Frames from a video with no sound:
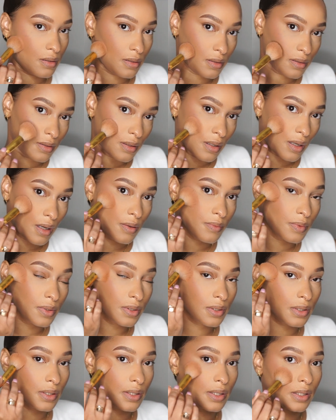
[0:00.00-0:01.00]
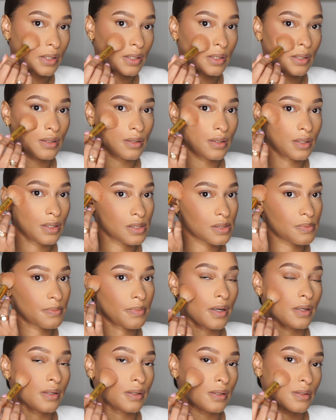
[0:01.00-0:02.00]
I will link these
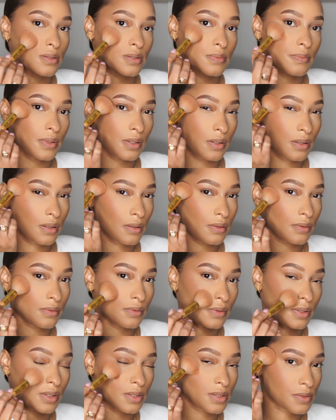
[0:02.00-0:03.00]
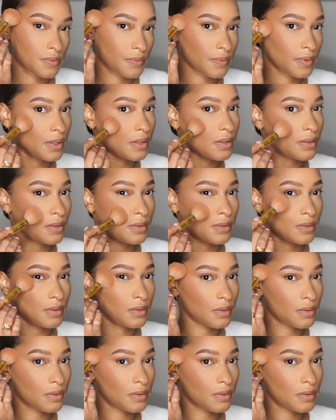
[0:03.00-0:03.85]
products below as well.